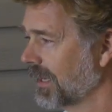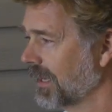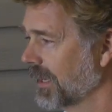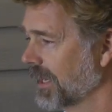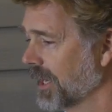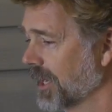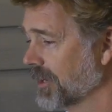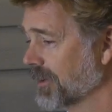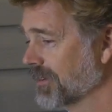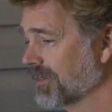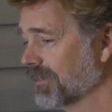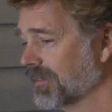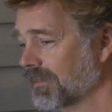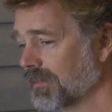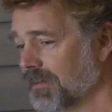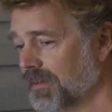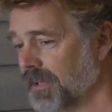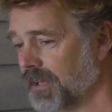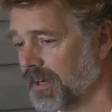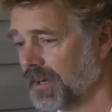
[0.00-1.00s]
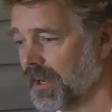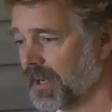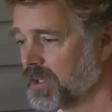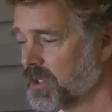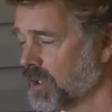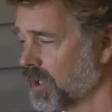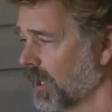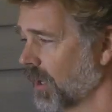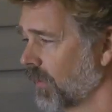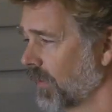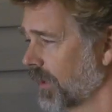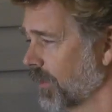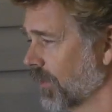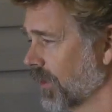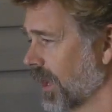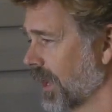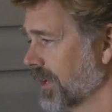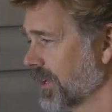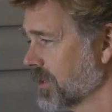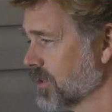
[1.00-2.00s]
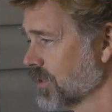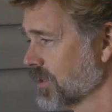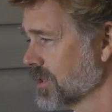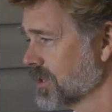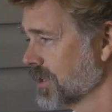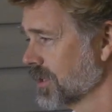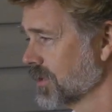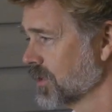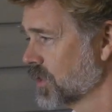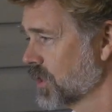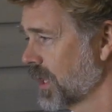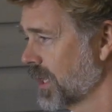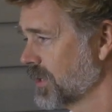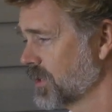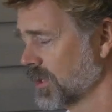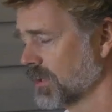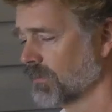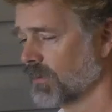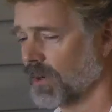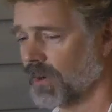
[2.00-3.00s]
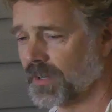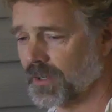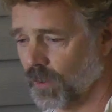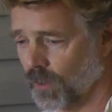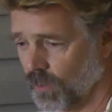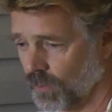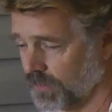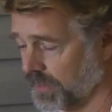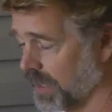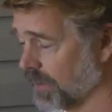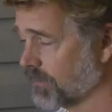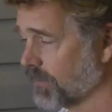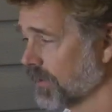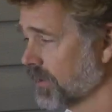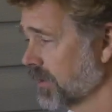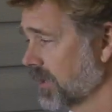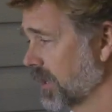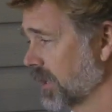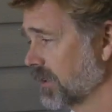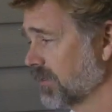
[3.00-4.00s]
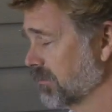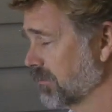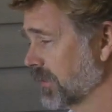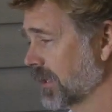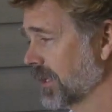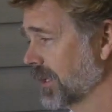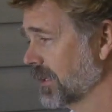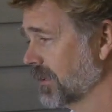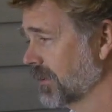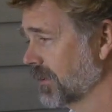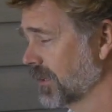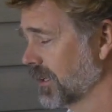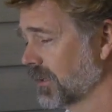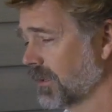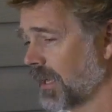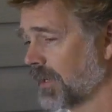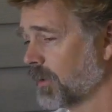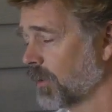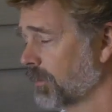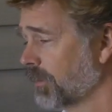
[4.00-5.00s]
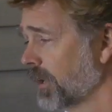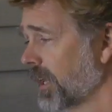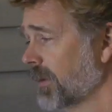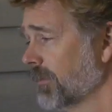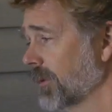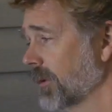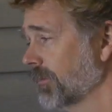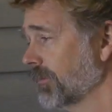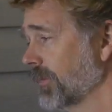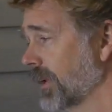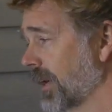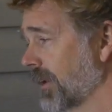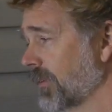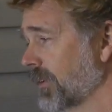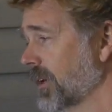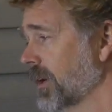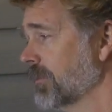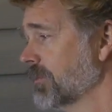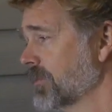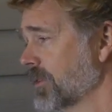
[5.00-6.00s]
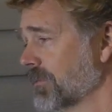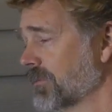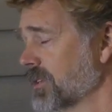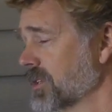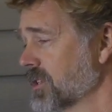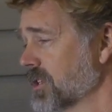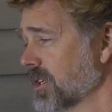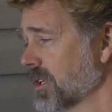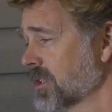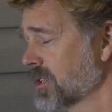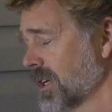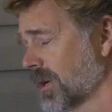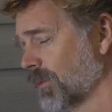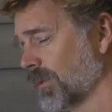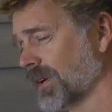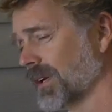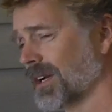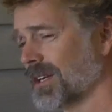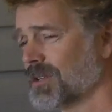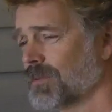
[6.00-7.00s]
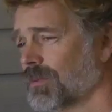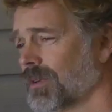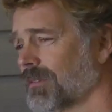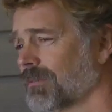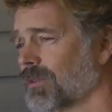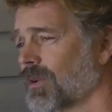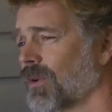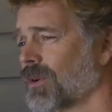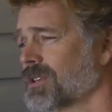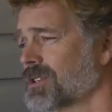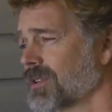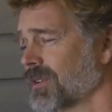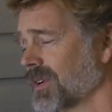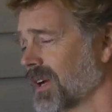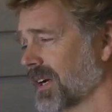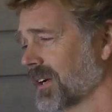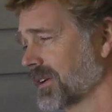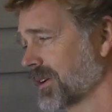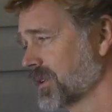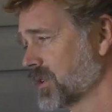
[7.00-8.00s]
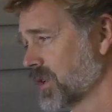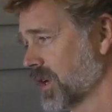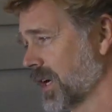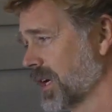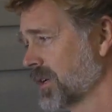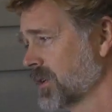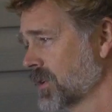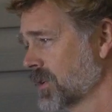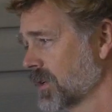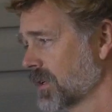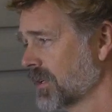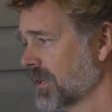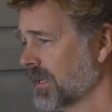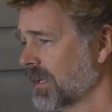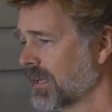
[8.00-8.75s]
And in a nutshell, they were not interested in changing. Very old effort, and I don't blame them. Now that I'm 56, I realize, well, of course they're not going to change.